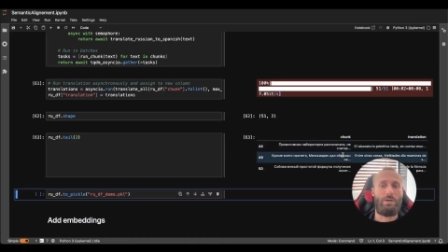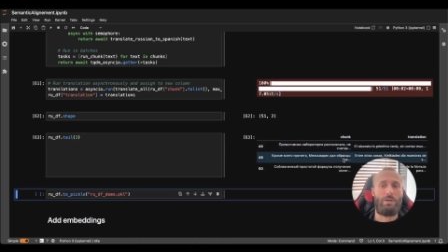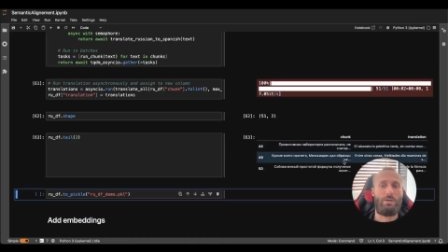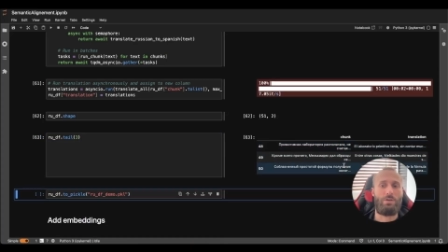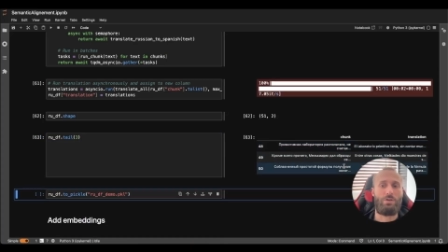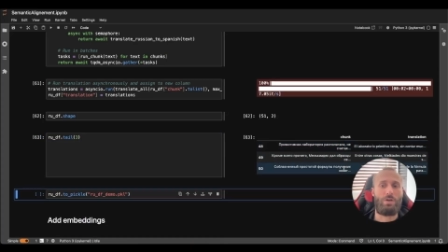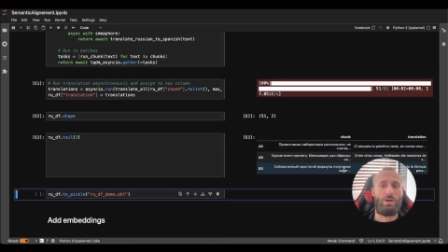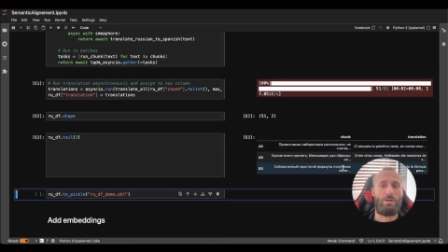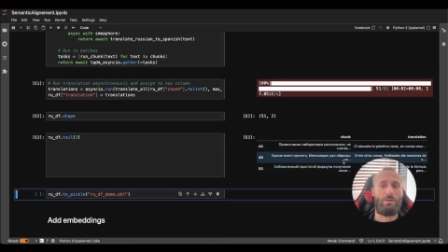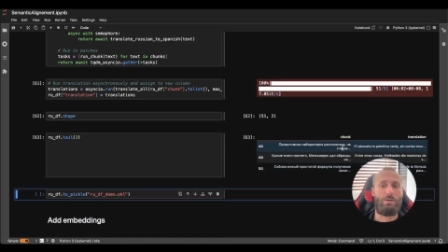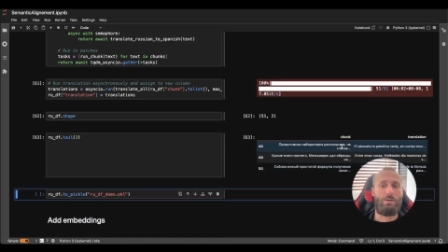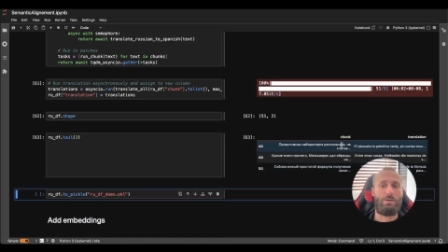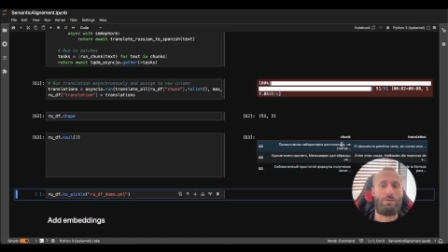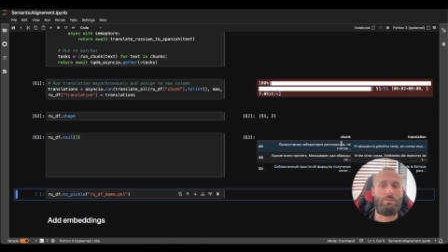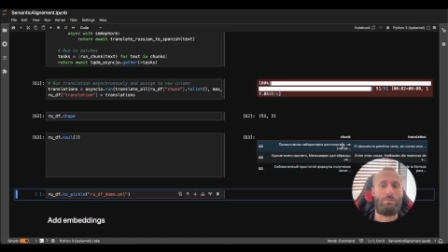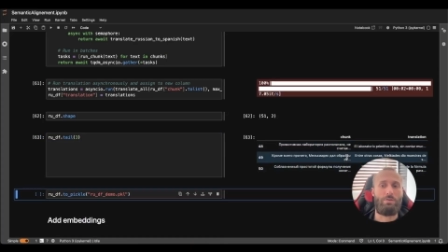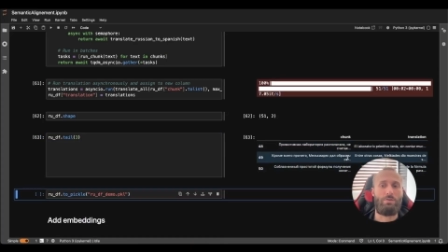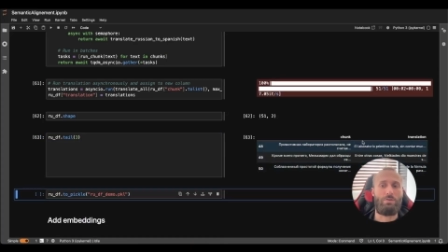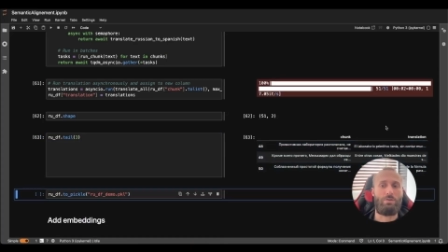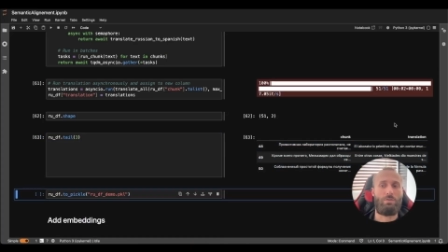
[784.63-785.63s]
The chunk is the
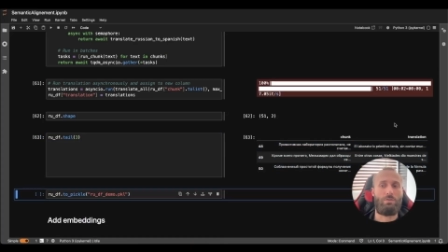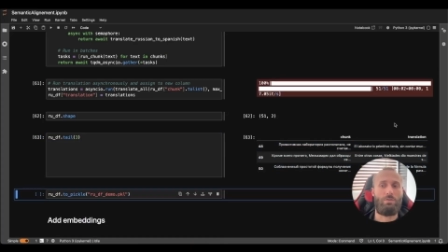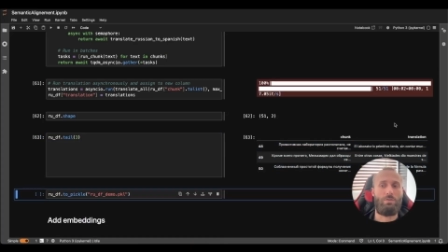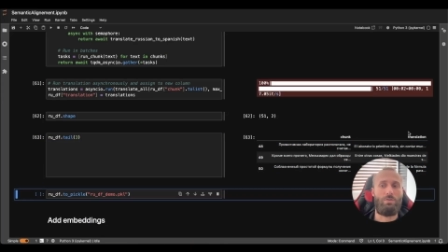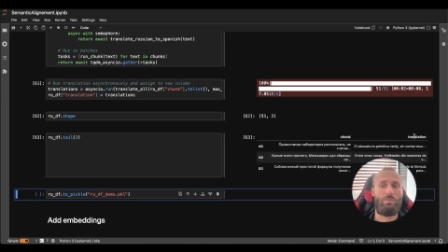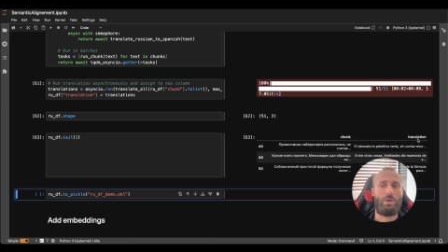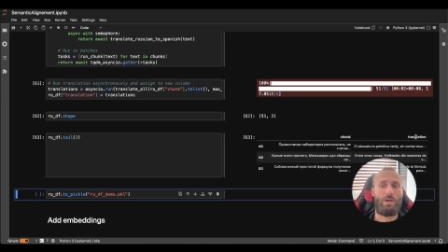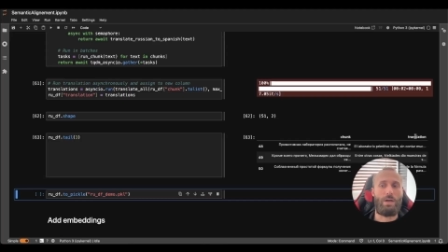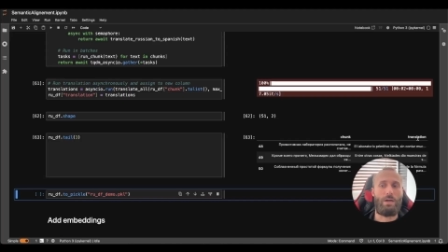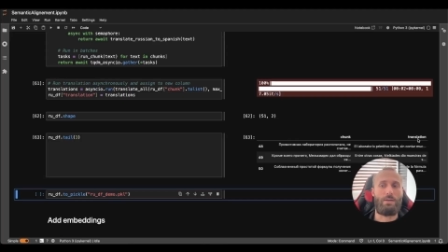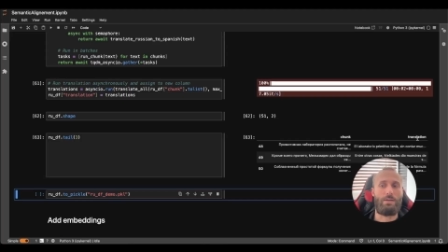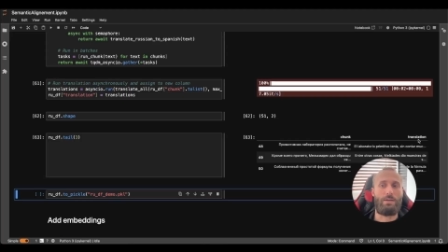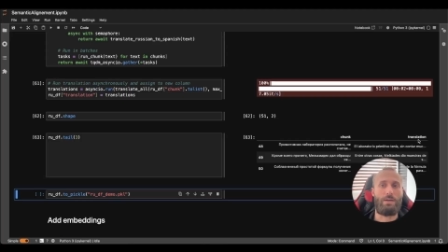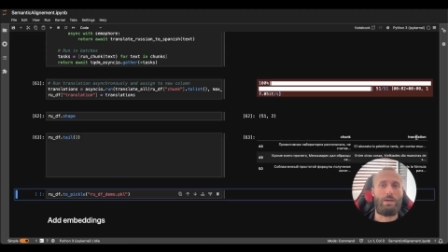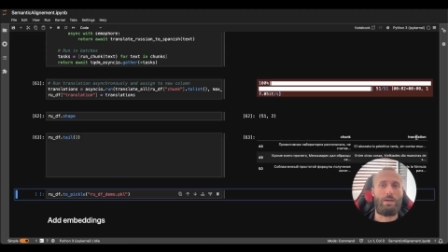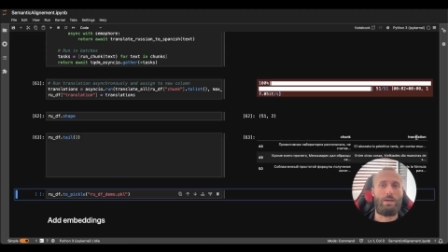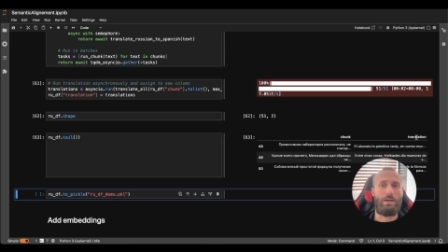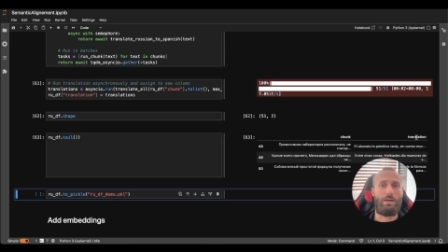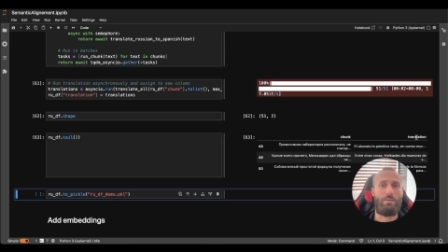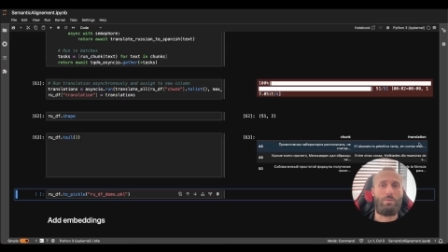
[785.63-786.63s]
original column, and the
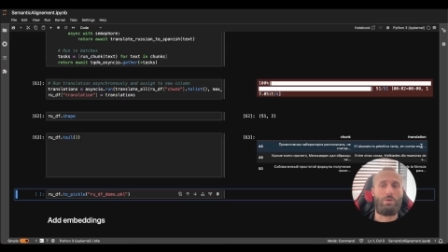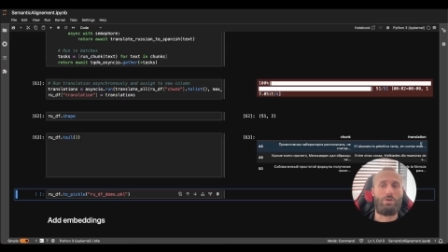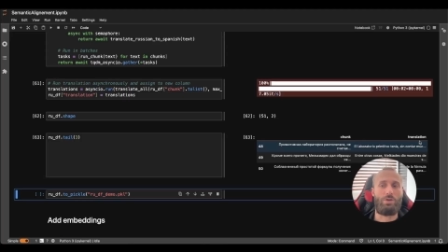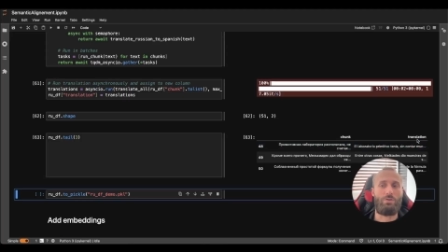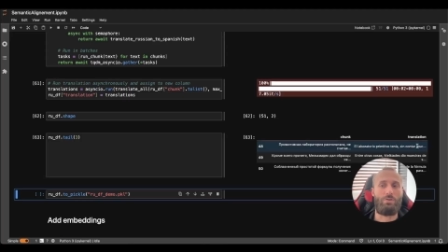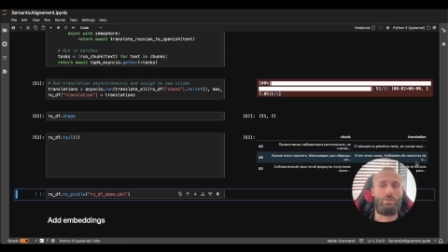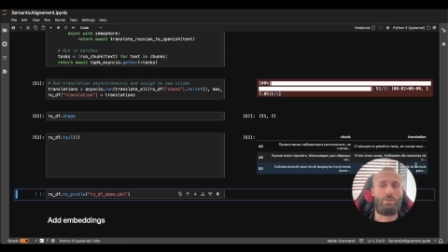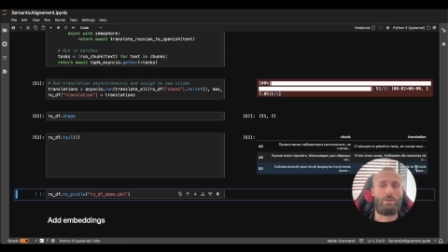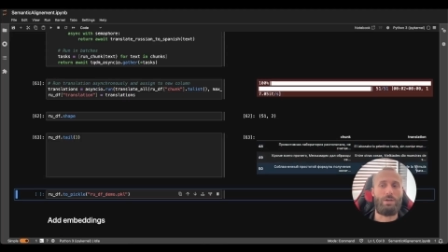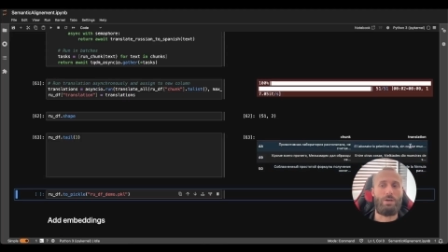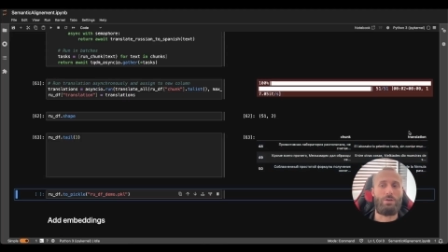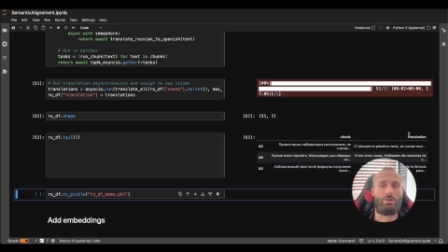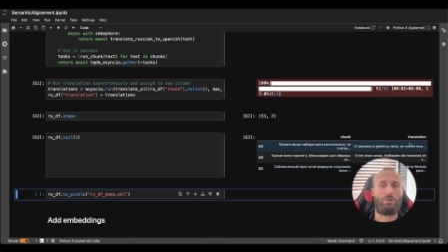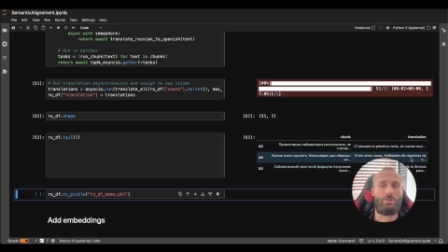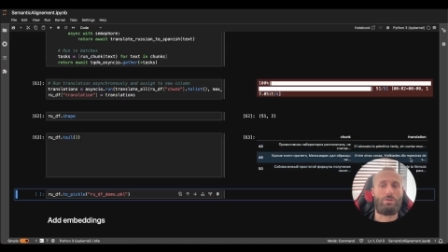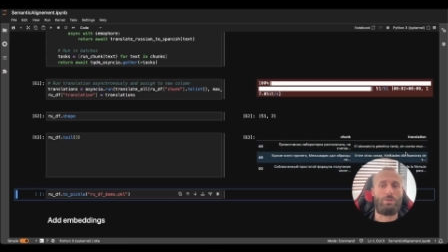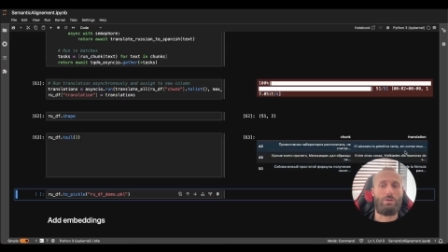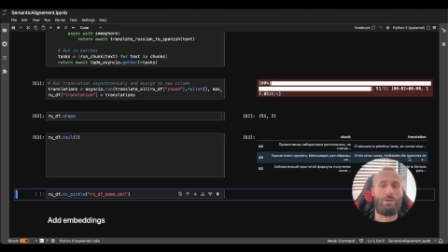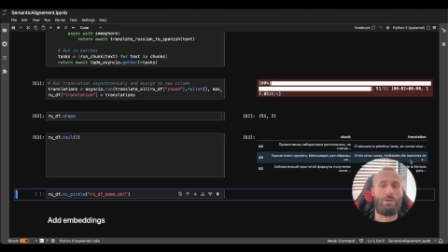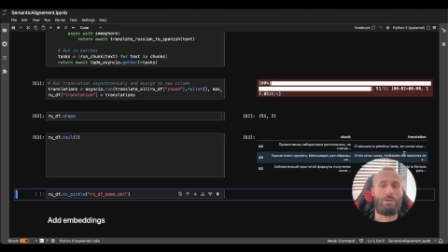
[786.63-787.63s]
machine
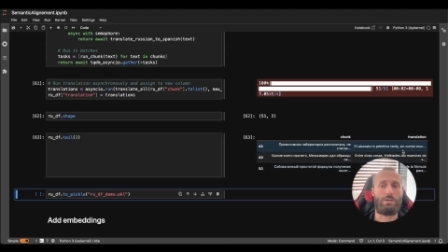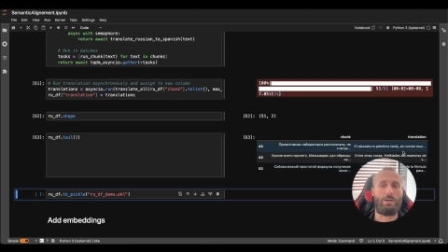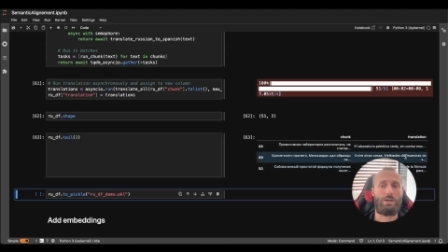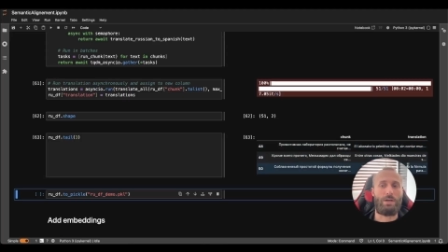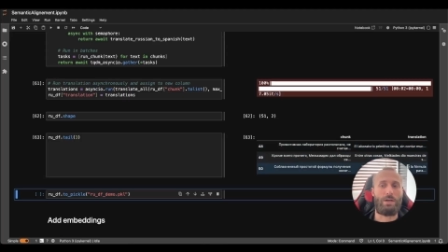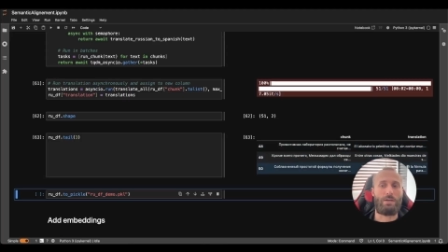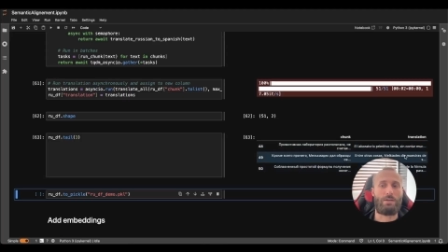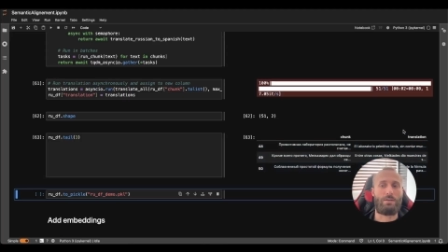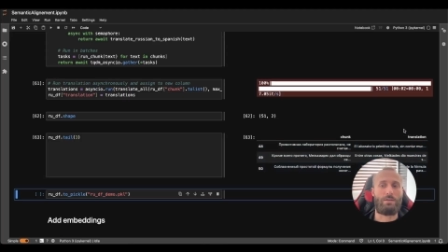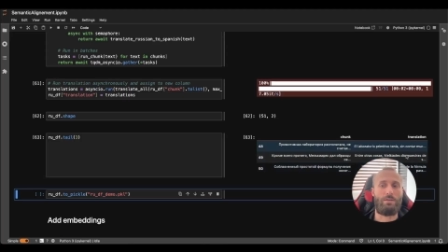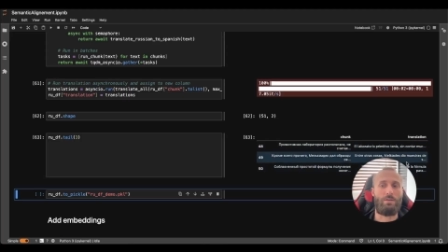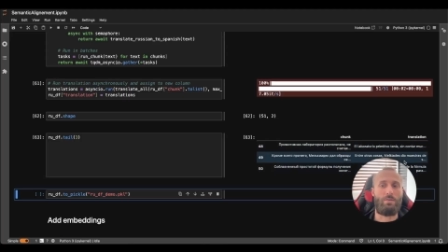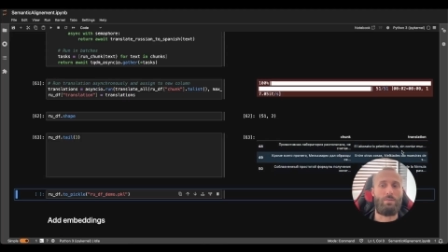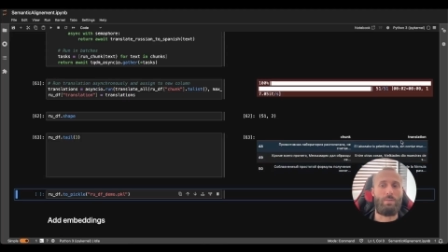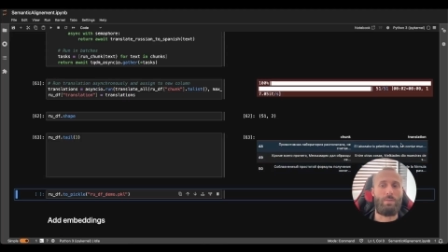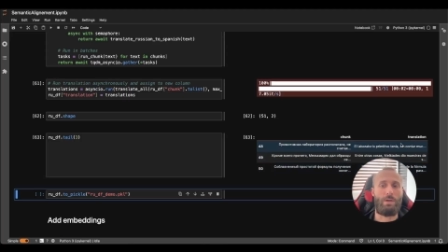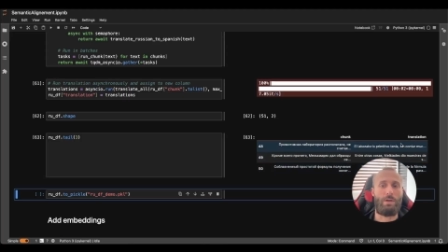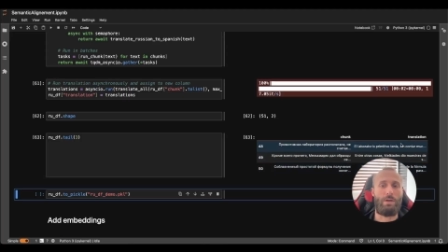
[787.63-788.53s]
translation is another column.